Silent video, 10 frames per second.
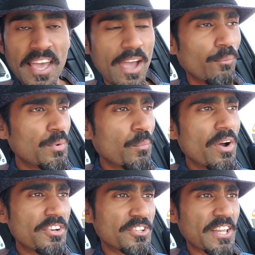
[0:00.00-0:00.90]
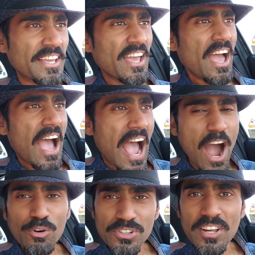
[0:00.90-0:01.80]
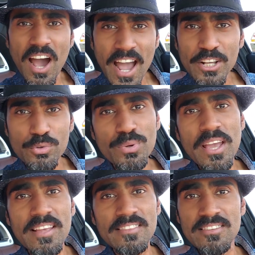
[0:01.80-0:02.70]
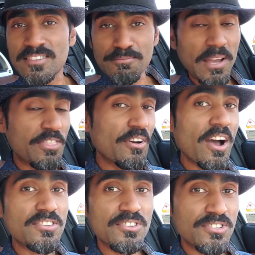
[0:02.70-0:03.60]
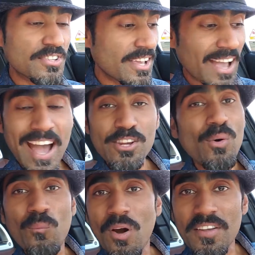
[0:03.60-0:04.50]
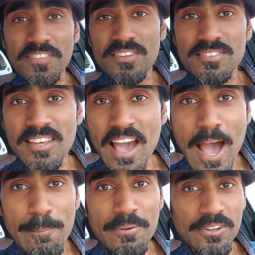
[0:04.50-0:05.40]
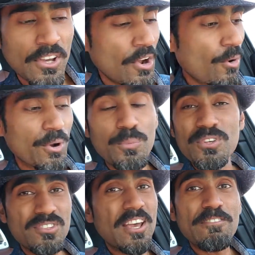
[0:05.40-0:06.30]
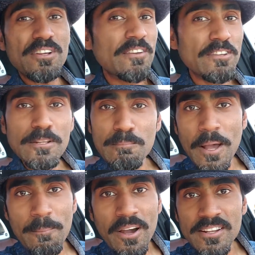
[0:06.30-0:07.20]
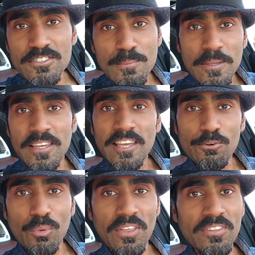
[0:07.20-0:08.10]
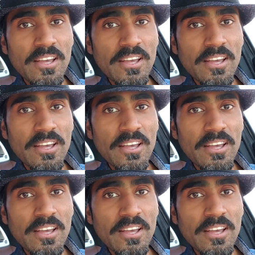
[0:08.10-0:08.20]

And we wonder, like, how did I create this if my thoughts are saying I don't want this to happen? Or it was never even in my mind to begin with.